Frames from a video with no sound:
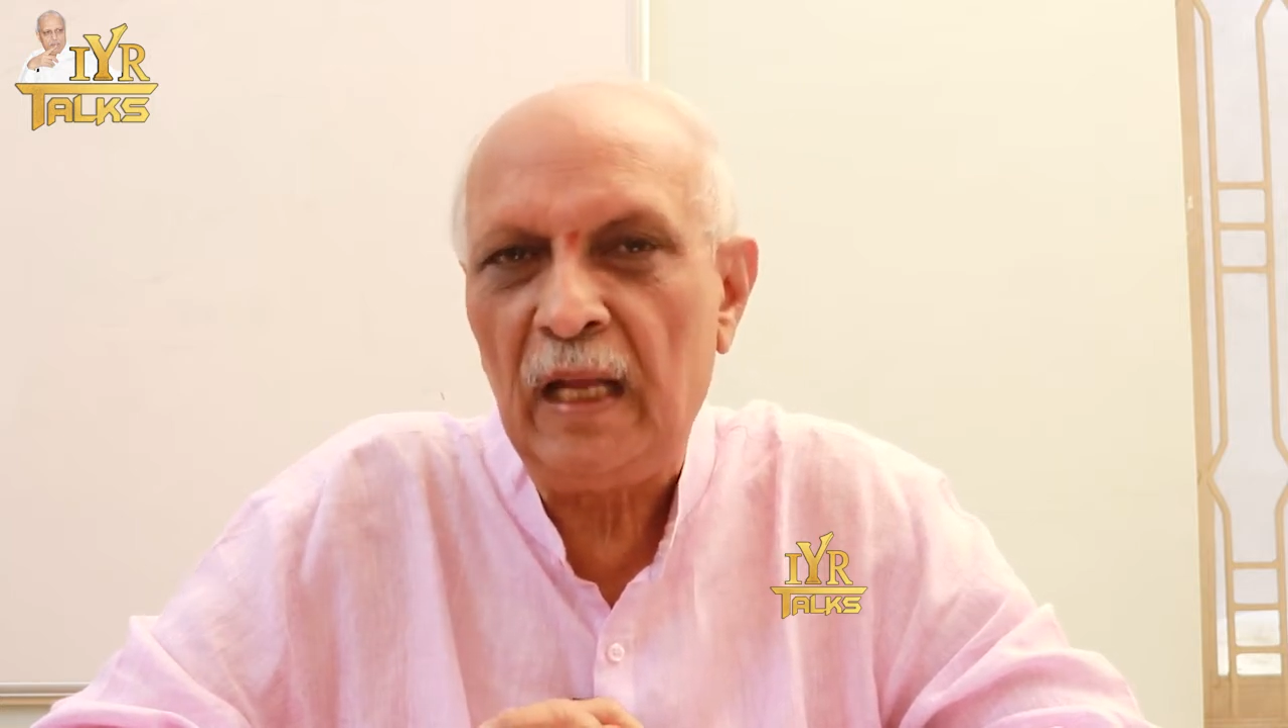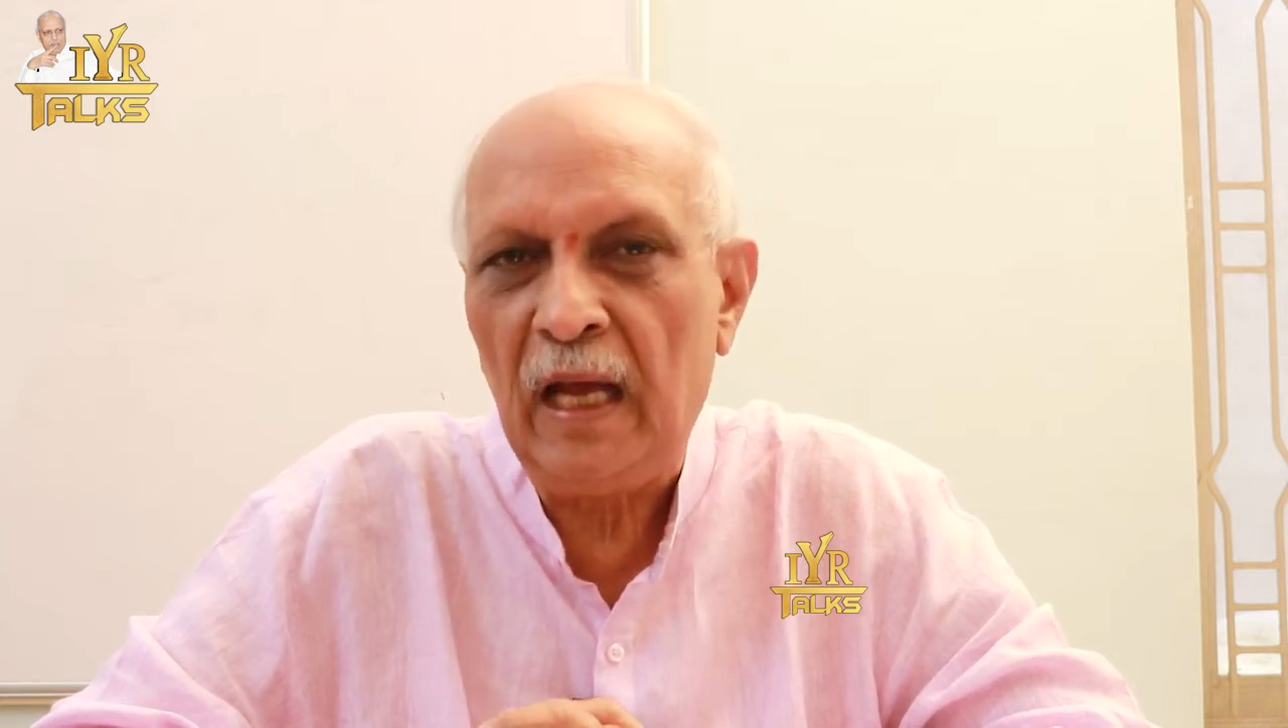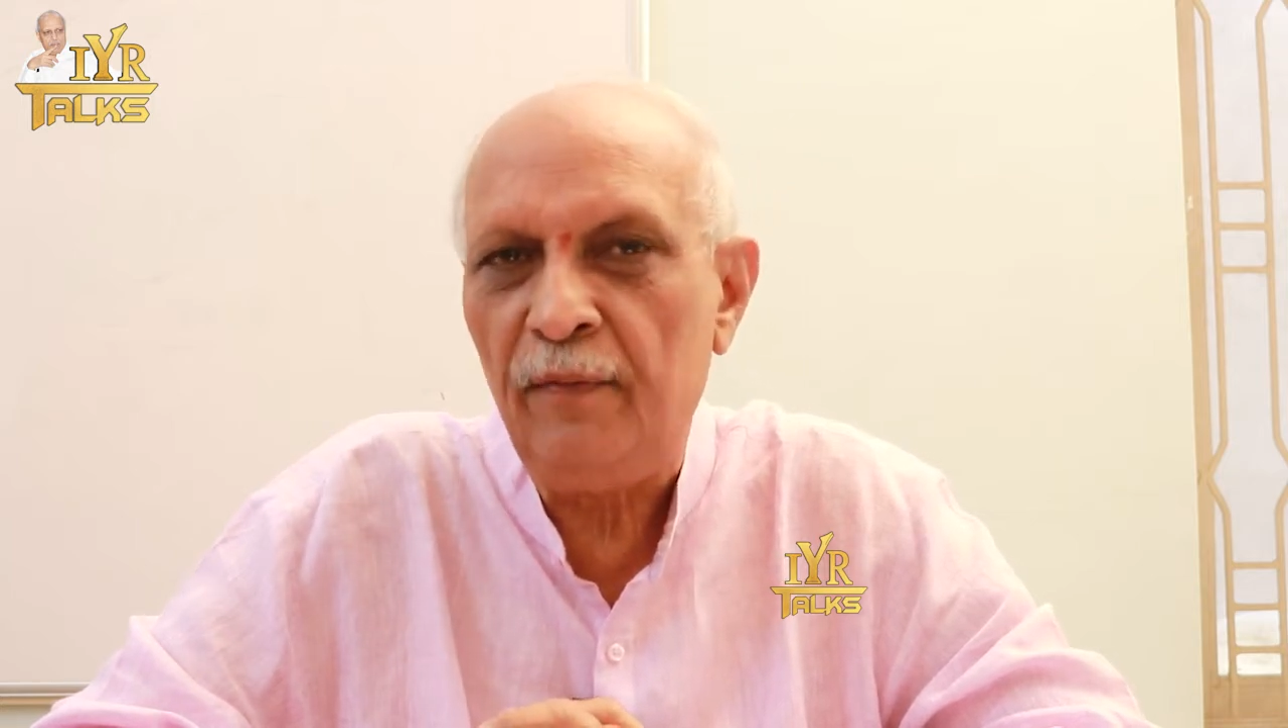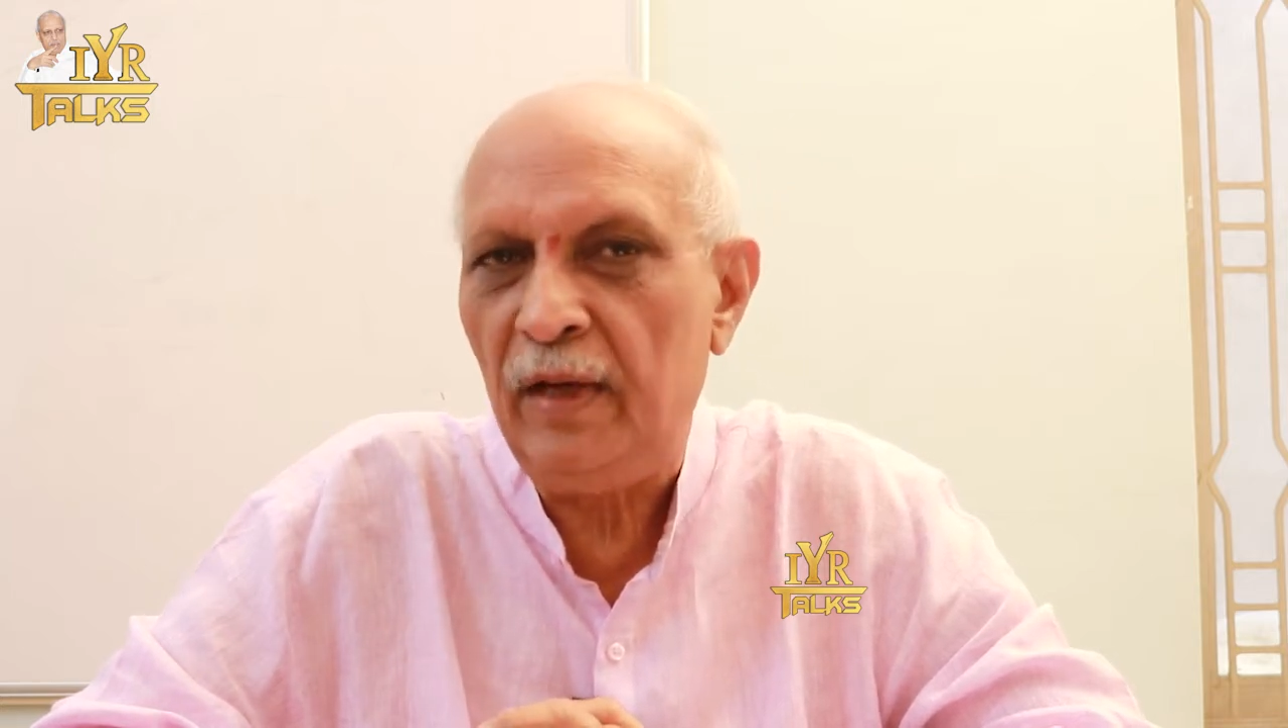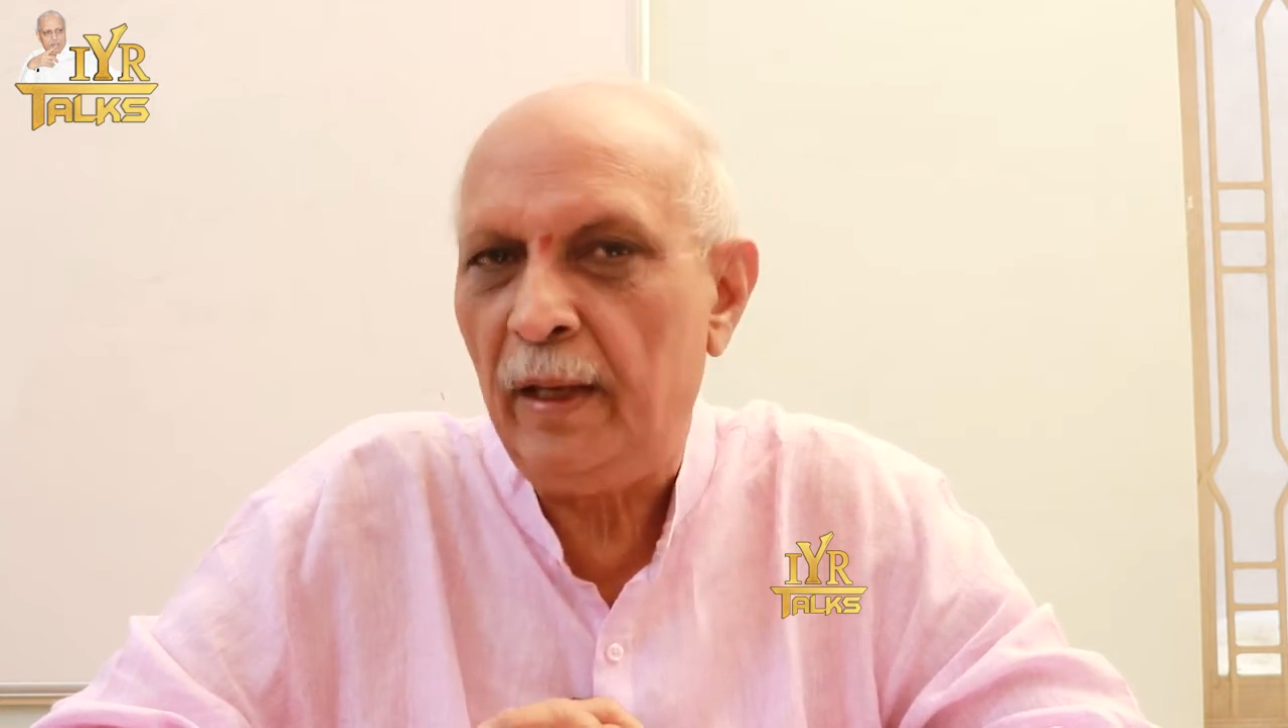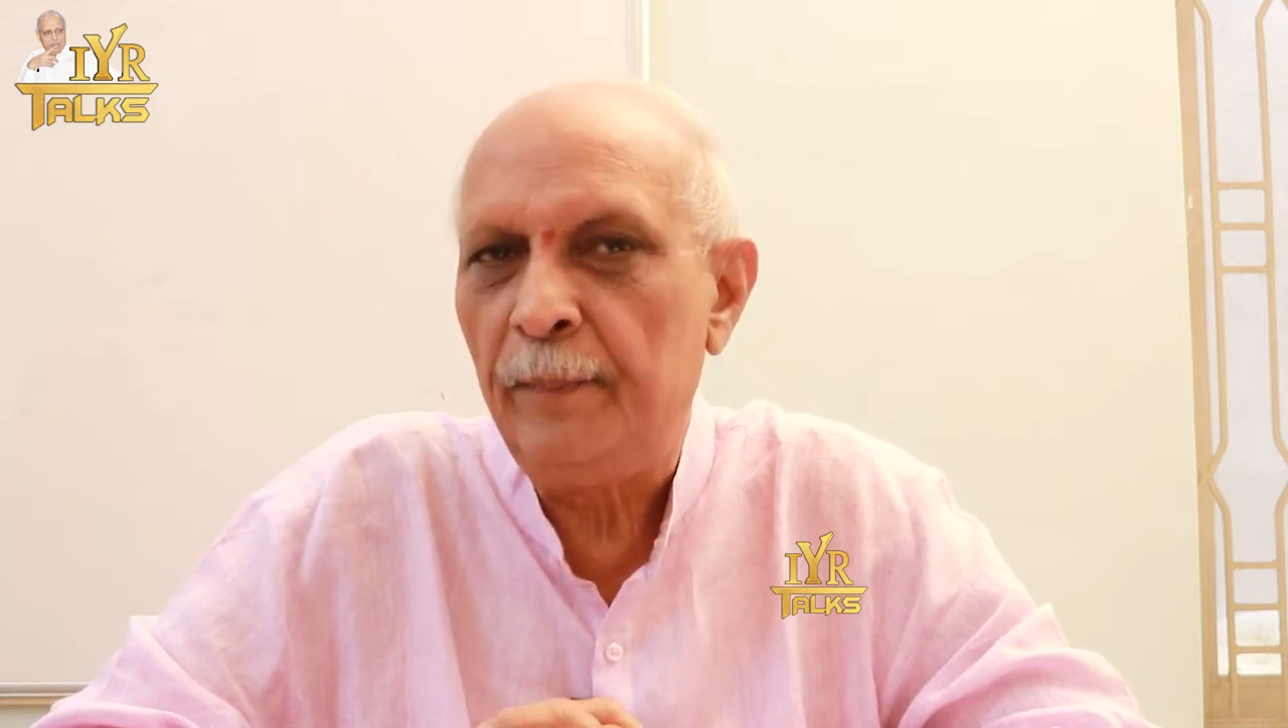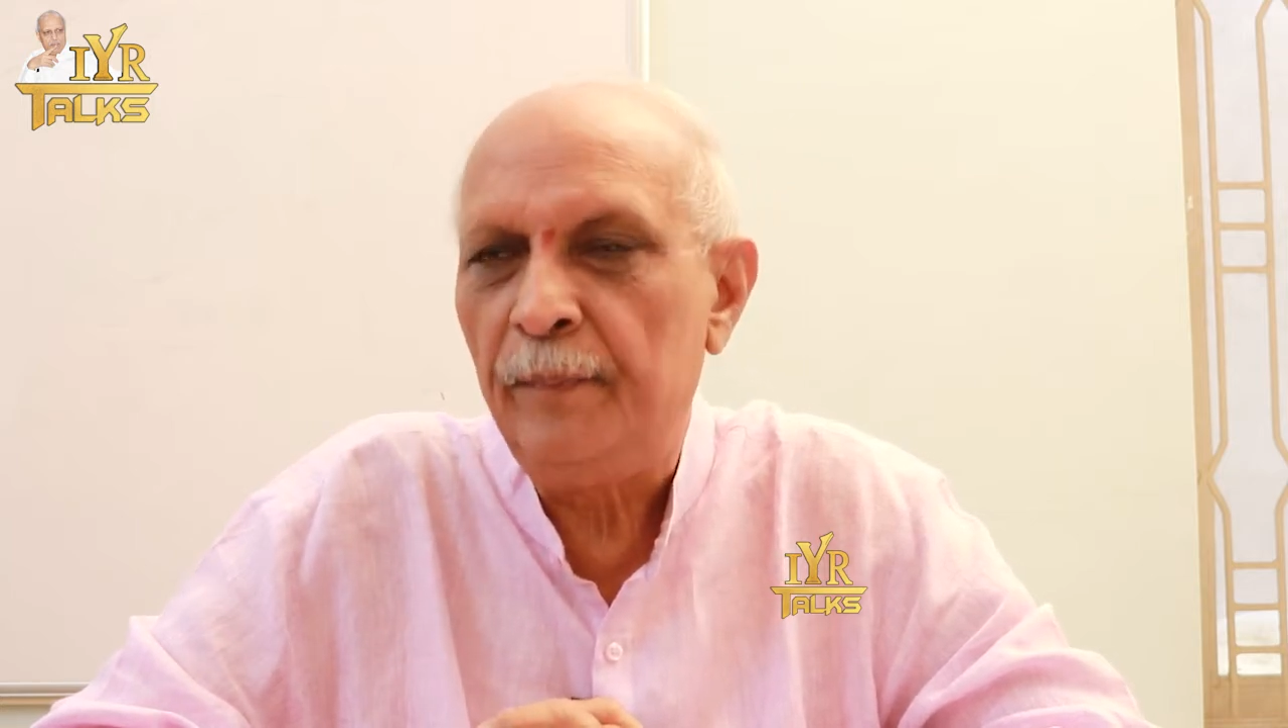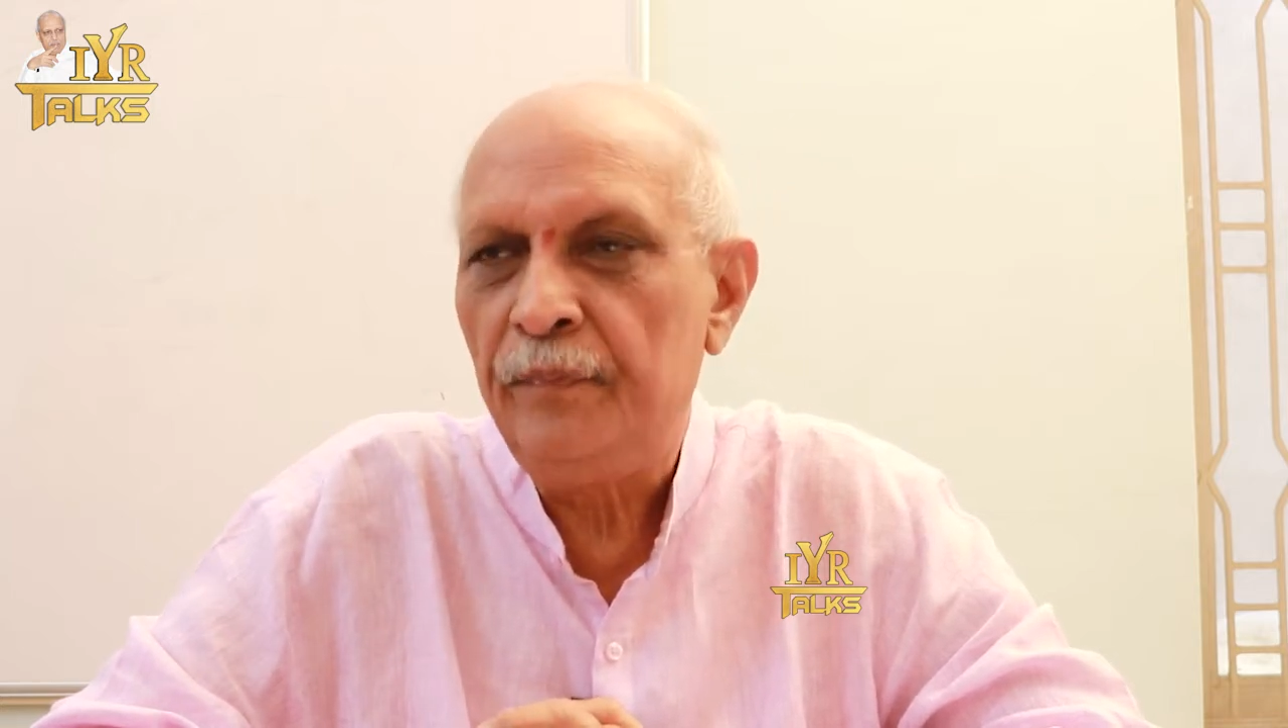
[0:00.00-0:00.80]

have a